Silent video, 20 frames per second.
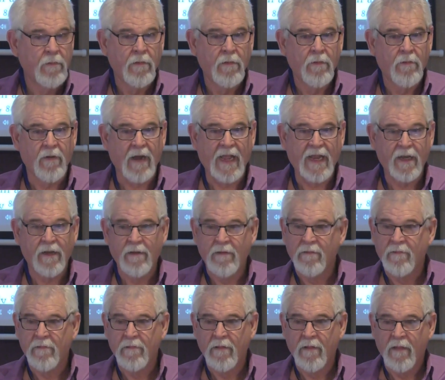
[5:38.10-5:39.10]
right?
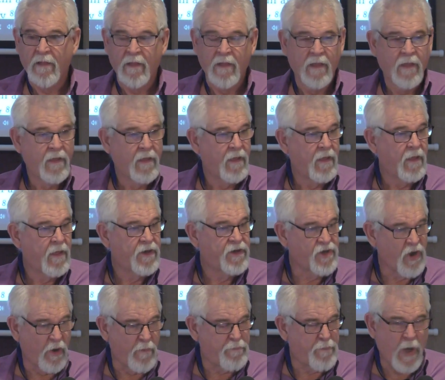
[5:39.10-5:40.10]

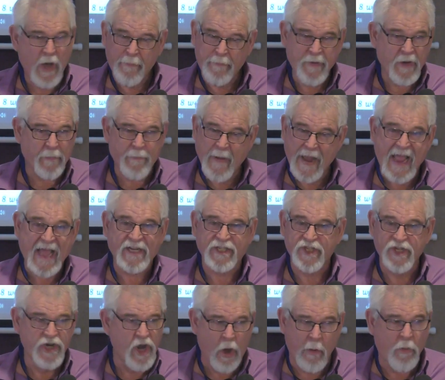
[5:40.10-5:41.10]
Don't poop your
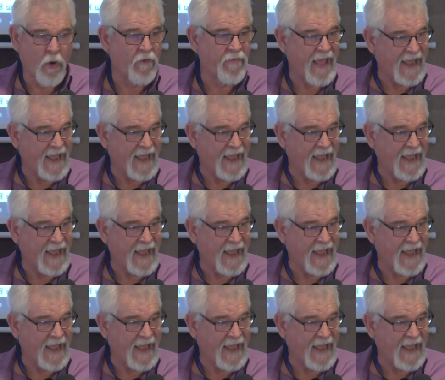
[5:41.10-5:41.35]
pants no more.